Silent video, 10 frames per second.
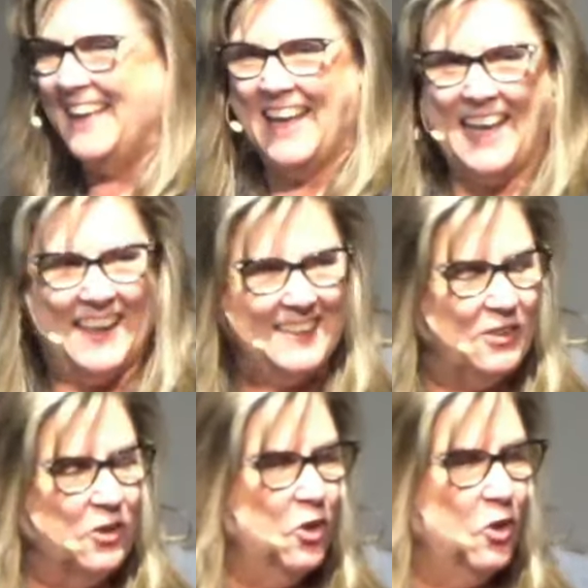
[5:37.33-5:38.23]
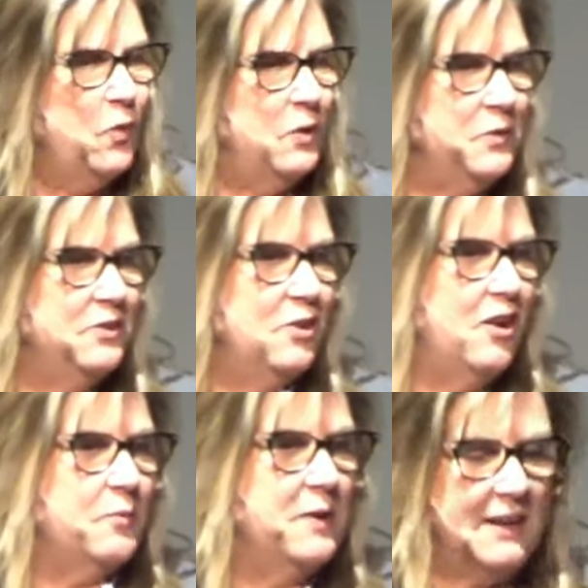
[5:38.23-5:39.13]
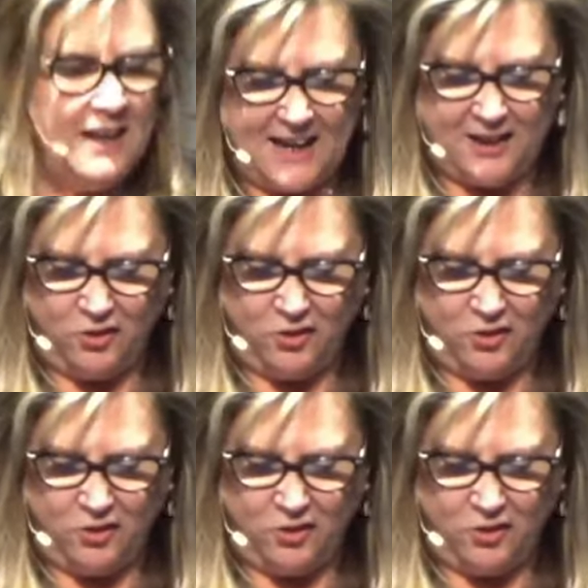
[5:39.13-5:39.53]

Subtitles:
And when we talk about how to